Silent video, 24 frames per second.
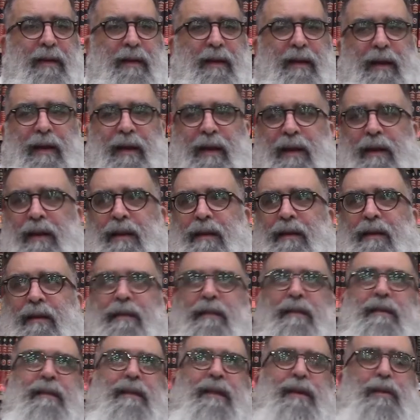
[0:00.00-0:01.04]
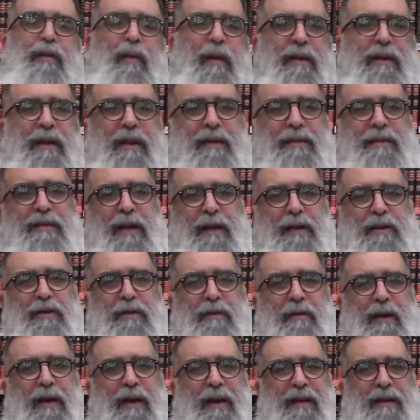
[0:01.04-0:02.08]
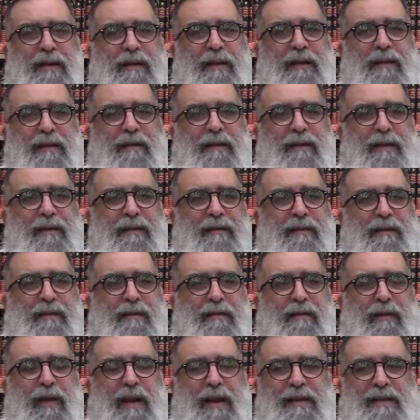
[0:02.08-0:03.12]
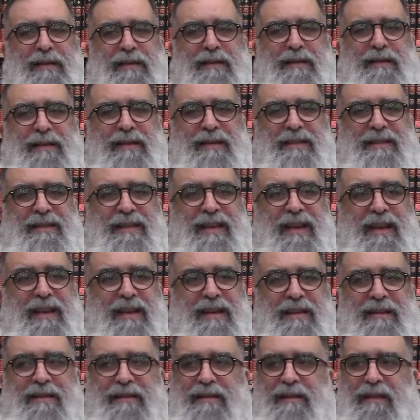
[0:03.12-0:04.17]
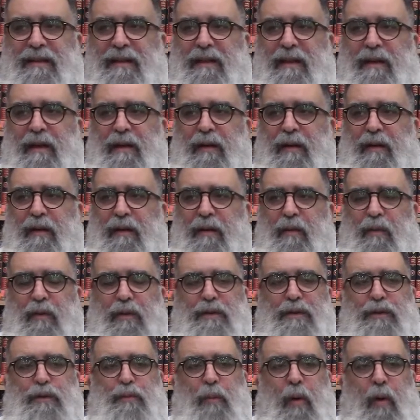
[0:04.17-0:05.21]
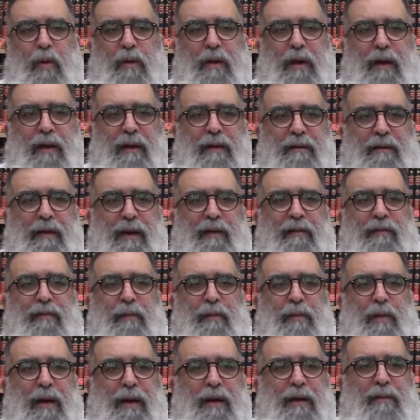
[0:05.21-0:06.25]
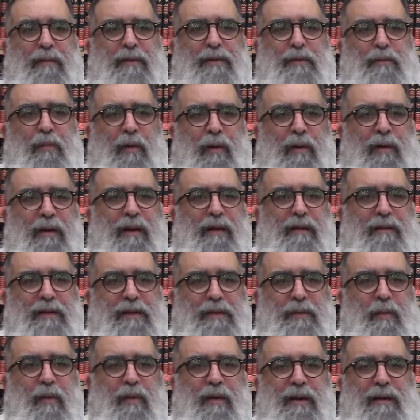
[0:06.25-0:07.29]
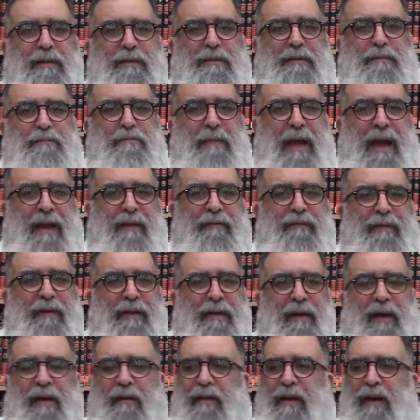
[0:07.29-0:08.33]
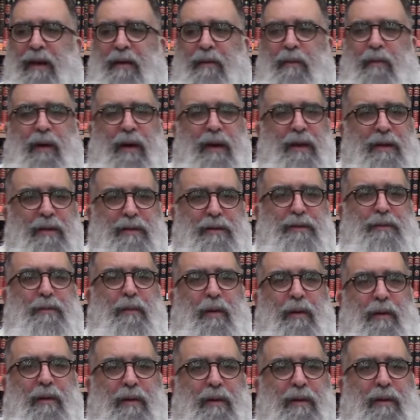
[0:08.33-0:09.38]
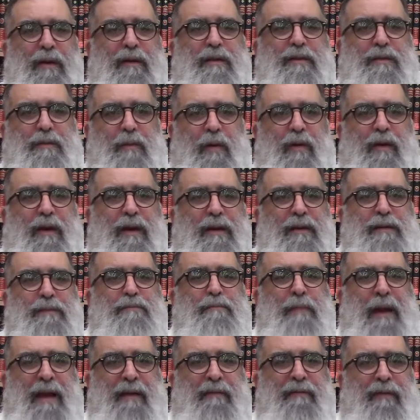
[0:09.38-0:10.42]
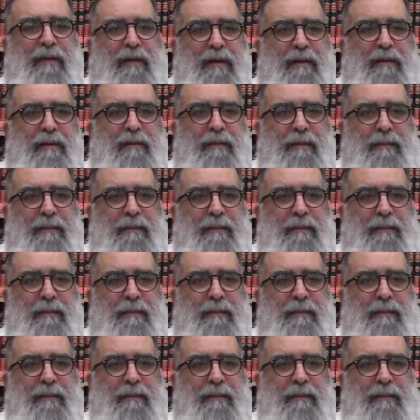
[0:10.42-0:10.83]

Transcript: In the 20th century, the greatest disease was smoking. Everybody was smoking. Smoking is bad for you. I don't care what you smoke. Smoking is bad for you.